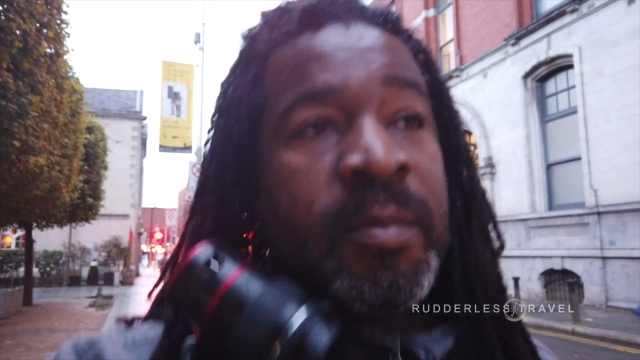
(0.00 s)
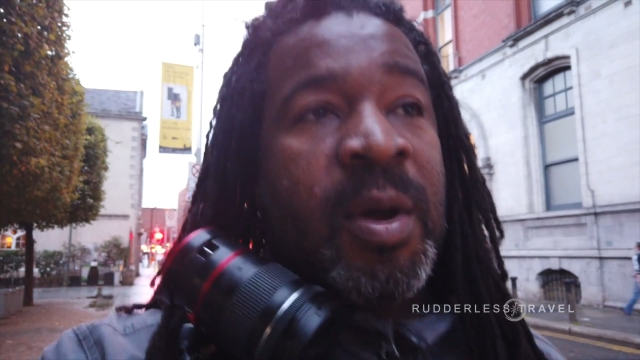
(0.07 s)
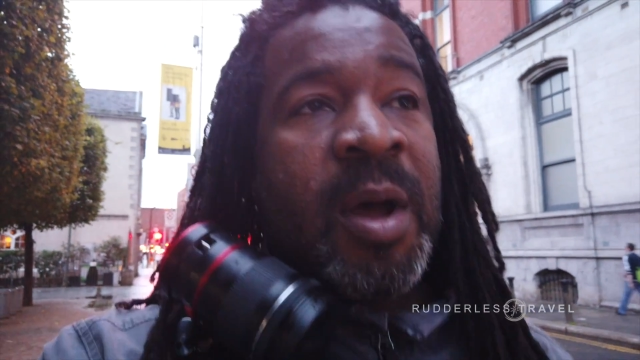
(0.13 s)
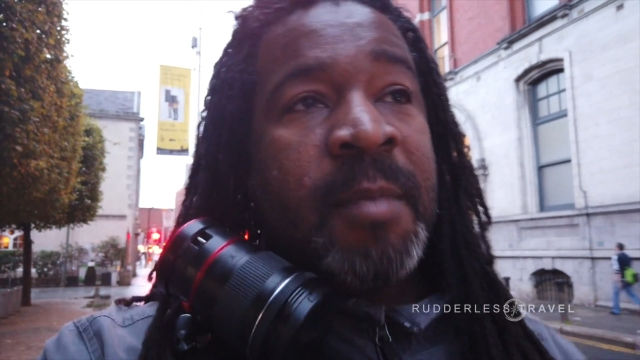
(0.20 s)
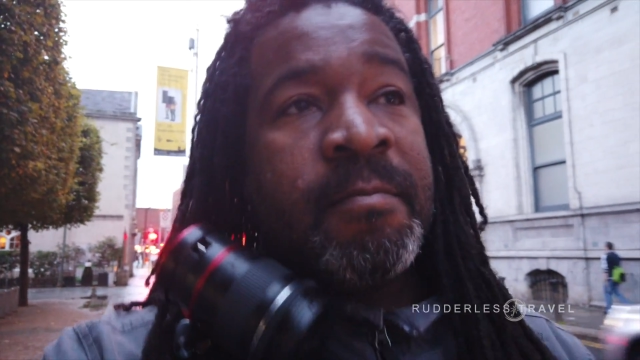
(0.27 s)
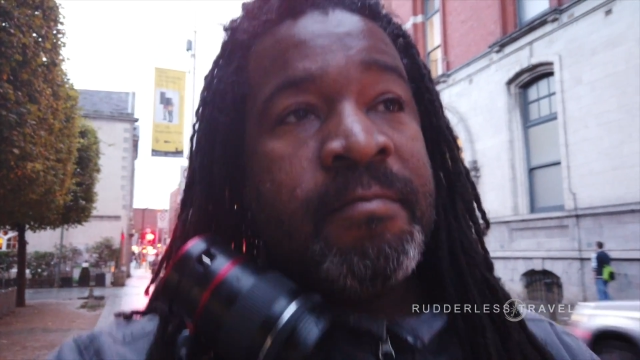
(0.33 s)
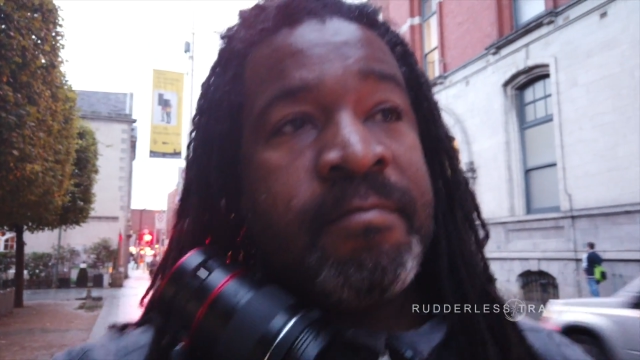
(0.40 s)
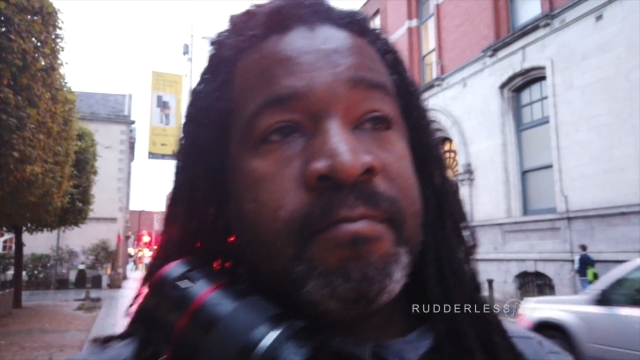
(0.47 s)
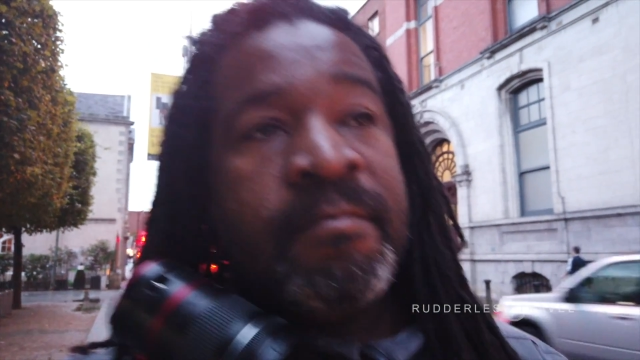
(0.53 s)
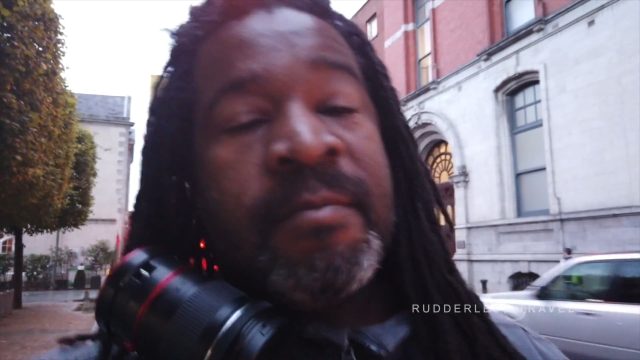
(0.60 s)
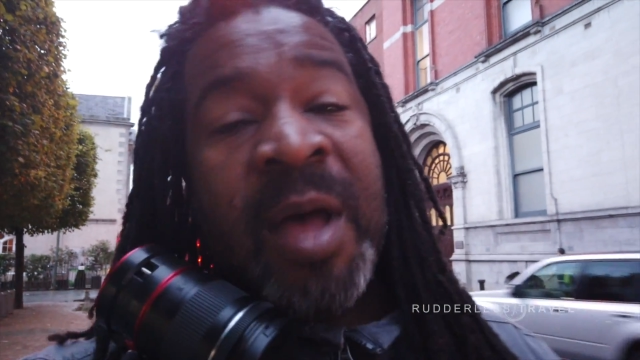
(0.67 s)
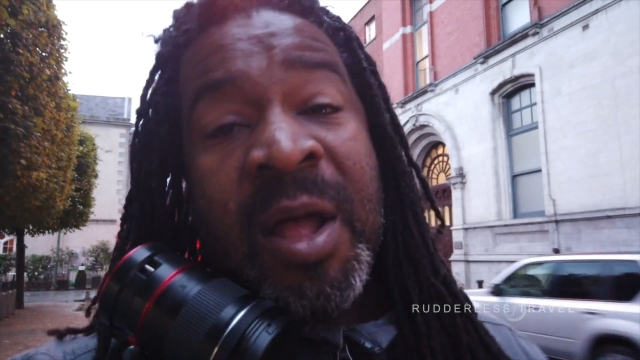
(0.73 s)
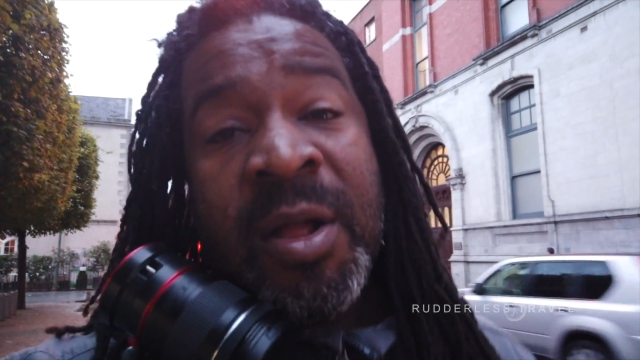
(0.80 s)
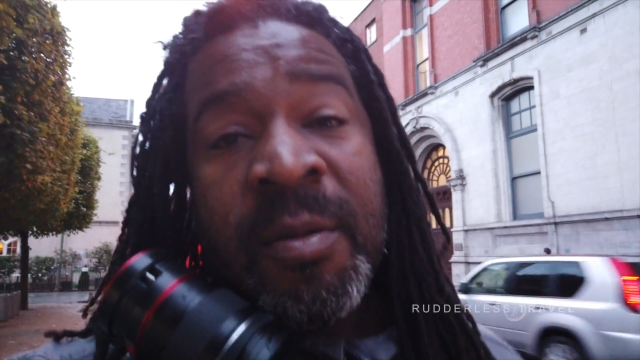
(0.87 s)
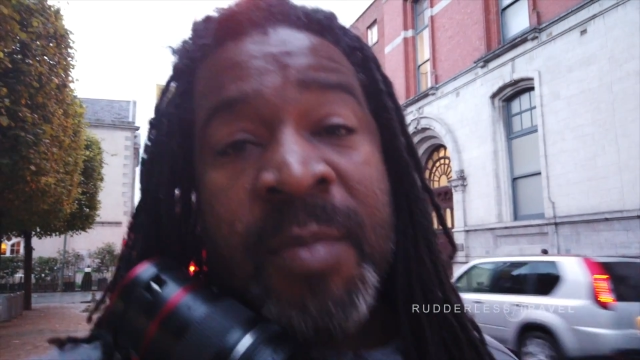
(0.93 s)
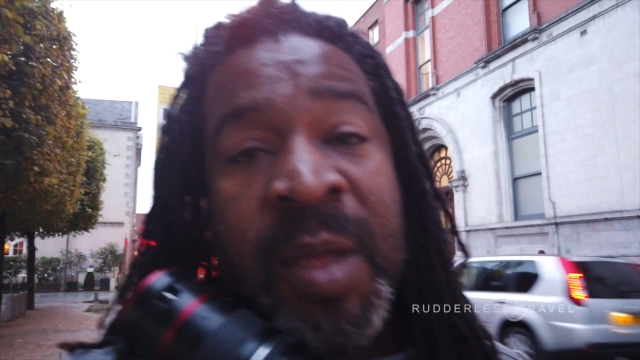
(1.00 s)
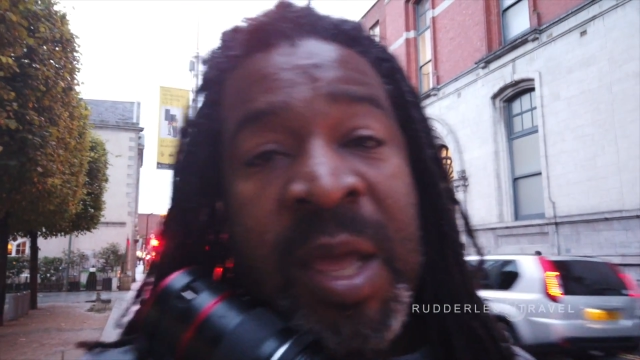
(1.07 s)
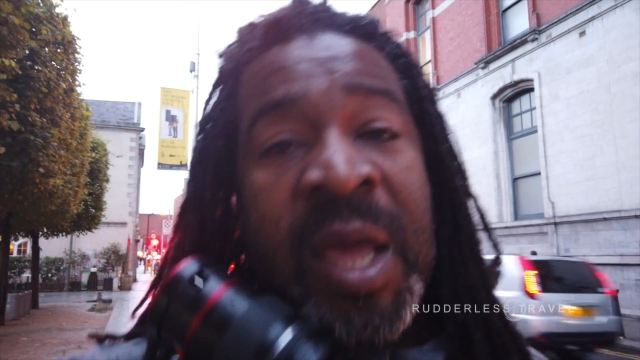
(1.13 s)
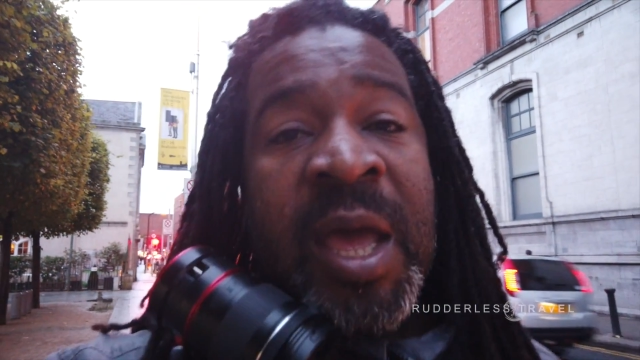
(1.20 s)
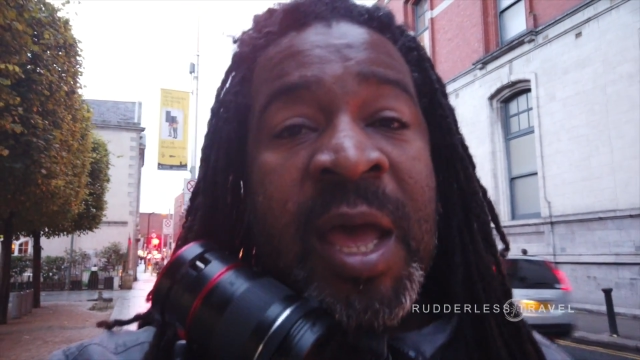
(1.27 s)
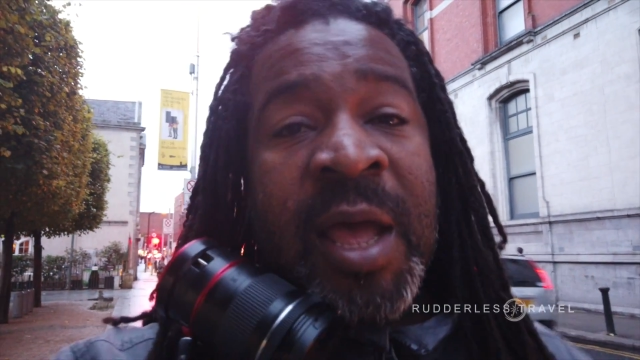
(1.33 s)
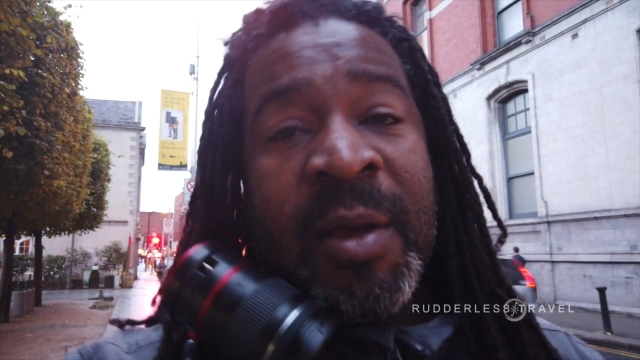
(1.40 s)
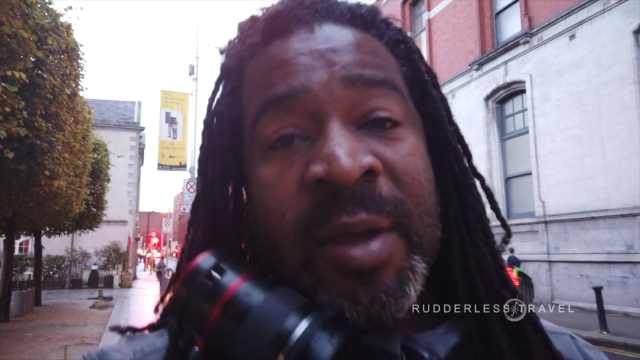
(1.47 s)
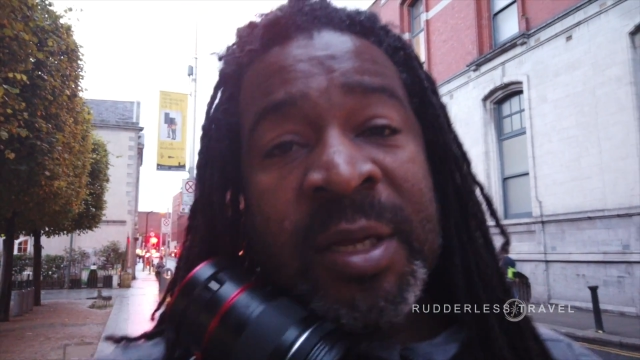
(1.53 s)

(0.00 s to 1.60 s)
But I don't know.